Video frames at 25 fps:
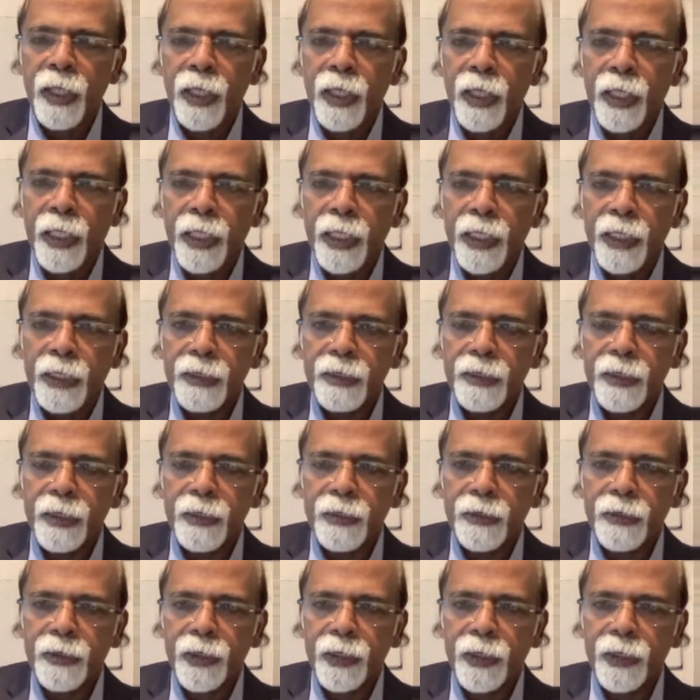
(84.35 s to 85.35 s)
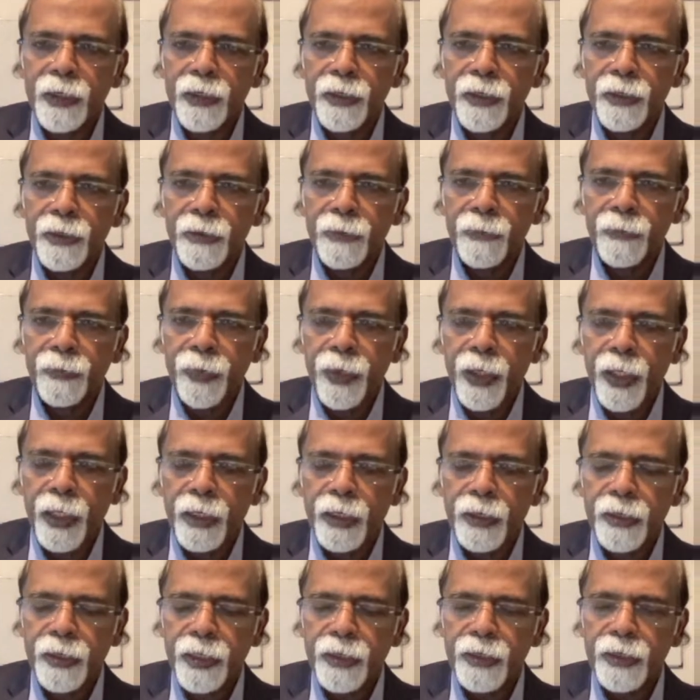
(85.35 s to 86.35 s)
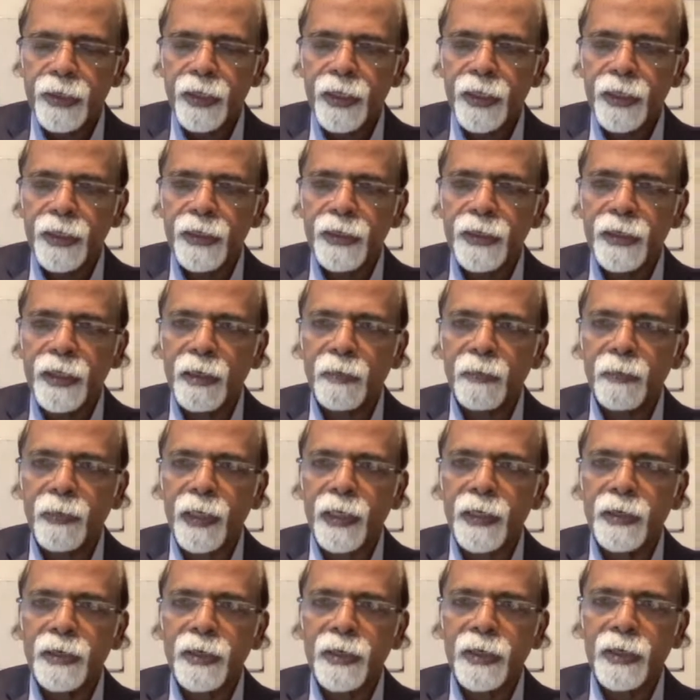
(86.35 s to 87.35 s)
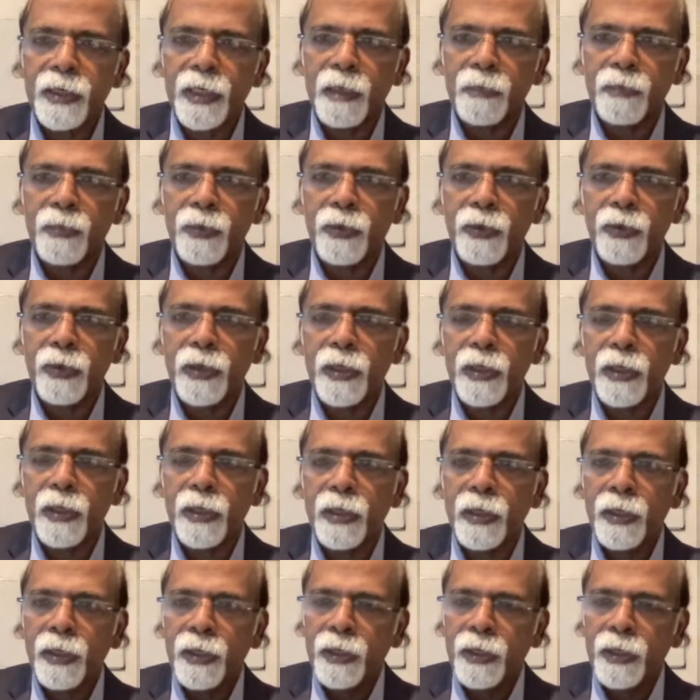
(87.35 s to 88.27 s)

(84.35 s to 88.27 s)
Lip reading: I get sensation, and the sensations are passing up to the